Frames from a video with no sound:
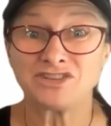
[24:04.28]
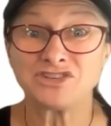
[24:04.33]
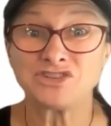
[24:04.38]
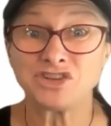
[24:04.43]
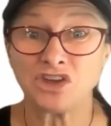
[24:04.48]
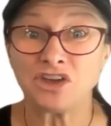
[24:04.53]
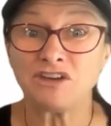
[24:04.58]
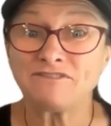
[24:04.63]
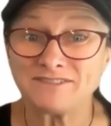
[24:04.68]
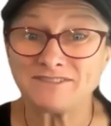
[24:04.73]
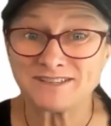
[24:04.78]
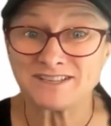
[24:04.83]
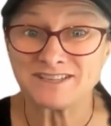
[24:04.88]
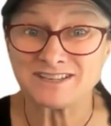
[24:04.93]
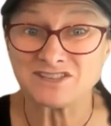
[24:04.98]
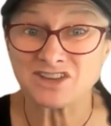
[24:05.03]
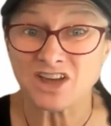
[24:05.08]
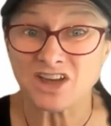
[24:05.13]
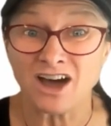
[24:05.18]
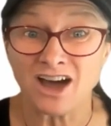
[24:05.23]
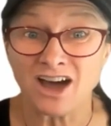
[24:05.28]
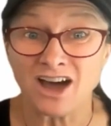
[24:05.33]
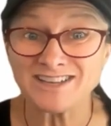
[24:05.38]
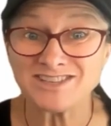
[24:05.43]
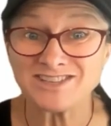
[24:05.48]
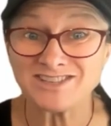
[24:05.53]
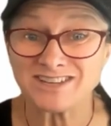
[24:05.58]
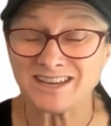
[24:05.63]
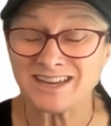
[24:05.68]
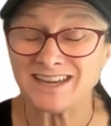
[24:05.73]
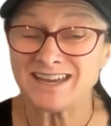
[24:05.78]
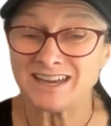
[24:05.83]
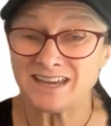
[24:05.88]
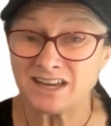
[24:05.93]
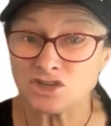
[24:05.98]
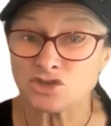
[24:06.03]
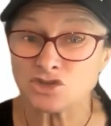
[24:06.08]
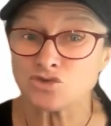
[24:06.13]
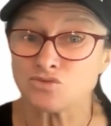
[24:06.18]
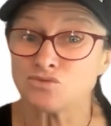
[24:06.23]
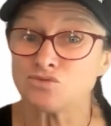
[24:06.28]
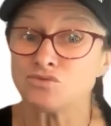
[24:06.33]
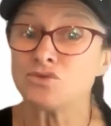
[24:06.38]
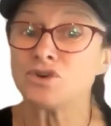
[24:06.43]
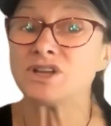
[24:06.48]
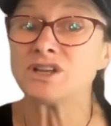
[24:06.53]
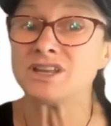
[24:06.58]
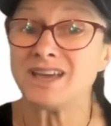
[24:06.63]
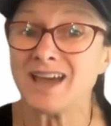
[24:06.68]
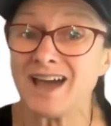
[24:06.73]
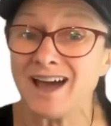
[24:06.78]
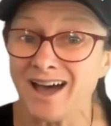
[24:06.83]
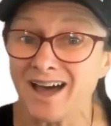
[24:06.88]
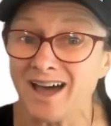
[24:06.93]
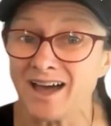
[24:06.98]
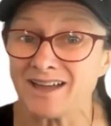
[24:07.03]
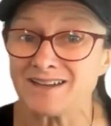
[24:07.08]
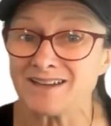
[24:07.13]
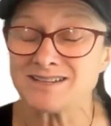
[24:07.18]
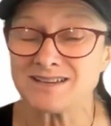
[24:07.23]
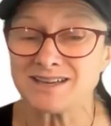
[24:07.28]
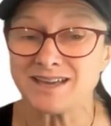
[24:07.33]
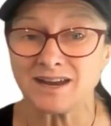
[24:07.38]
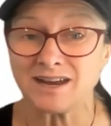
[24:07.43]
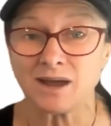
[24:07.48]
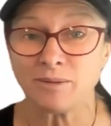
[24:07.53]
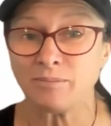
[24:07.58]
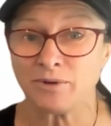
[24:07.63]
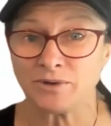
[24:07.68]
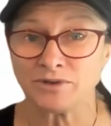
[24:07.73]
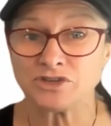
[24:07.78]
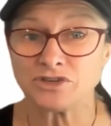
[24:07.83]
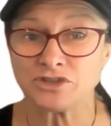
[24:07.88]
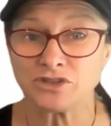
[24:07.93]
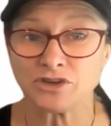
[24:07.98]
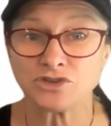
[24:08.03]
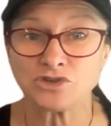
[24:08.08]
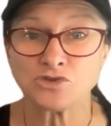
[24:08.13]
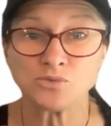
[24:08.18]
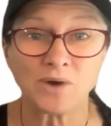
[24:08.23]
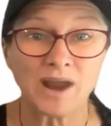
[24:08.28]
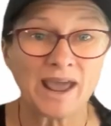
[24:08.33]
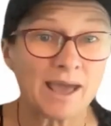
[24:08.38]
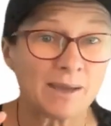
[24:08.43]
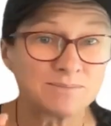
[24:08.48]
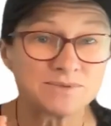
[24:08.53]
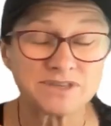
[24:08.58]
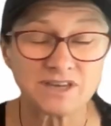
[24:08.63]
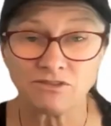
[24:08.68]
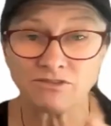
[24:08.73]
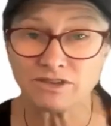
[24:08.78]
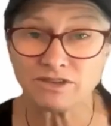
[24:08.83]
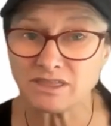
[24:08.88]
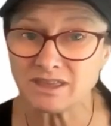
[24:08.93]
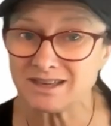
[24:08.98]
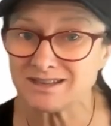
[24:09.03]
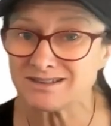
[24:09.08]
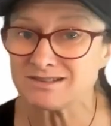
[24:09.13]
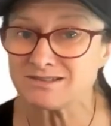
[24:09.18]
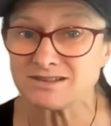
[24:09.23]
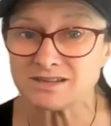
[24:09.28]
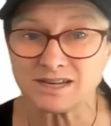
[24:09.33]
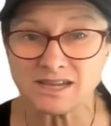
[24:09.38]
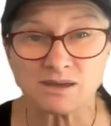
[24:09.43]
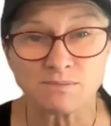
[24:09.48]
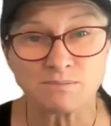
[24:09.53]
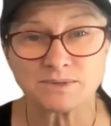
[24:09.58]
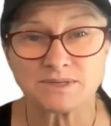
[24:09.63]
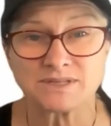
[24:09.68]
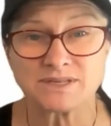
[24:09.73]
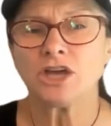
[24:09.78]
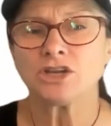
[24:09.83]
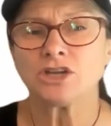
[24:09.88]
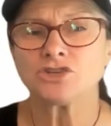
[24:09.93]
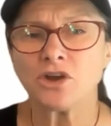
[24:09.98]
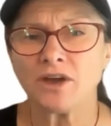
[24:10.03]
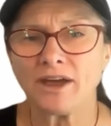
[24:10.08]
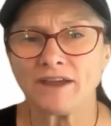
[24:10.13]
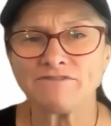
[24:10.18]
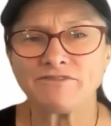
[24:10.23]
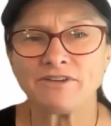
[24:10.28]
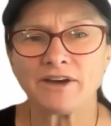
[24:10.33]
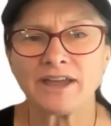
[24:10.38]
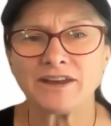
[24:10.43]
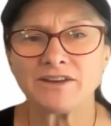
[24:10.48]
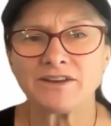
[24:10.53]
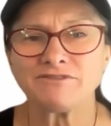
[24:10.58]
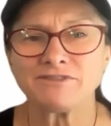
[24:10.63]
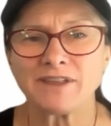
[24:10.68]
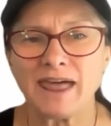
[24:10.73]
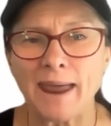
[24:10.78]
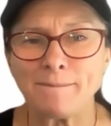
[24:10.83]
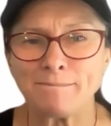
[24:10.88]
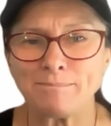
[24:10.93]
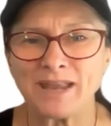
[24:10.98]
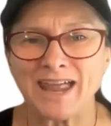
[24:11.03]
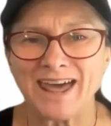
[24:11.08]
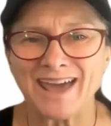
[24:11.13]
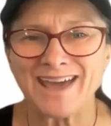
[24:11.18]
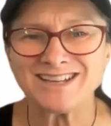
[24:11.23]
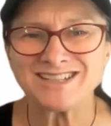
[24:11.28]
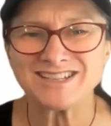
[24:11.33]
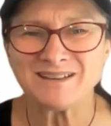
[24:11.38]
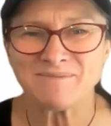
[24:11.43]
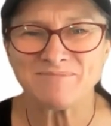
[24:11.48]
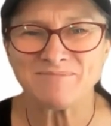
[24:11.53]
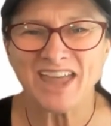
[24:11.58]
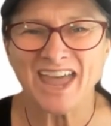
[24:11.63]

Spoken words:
surface is icy, it is really hard to get up onto those ramps. Everything slips. Try and find a flat place.